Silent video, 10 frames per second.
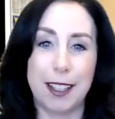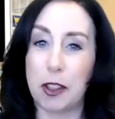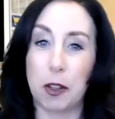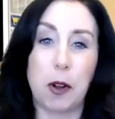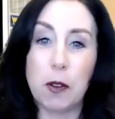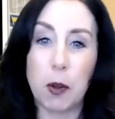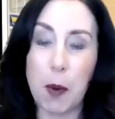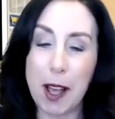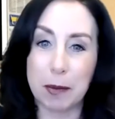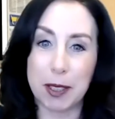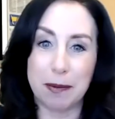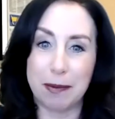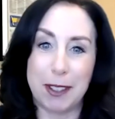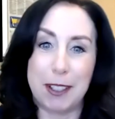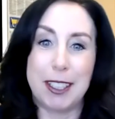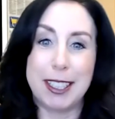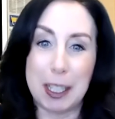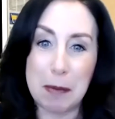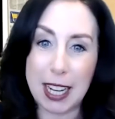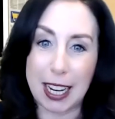you know, they're overwhelmed, they're
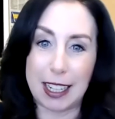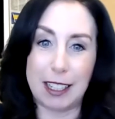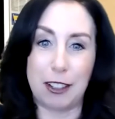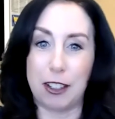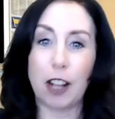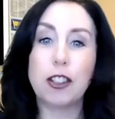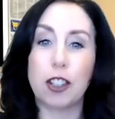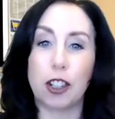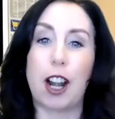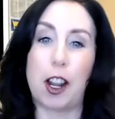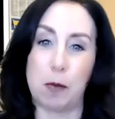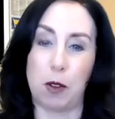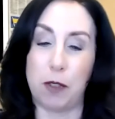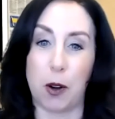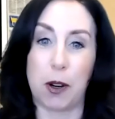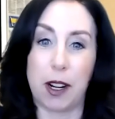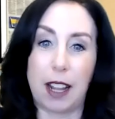intimidated, they're not sure how to move forward.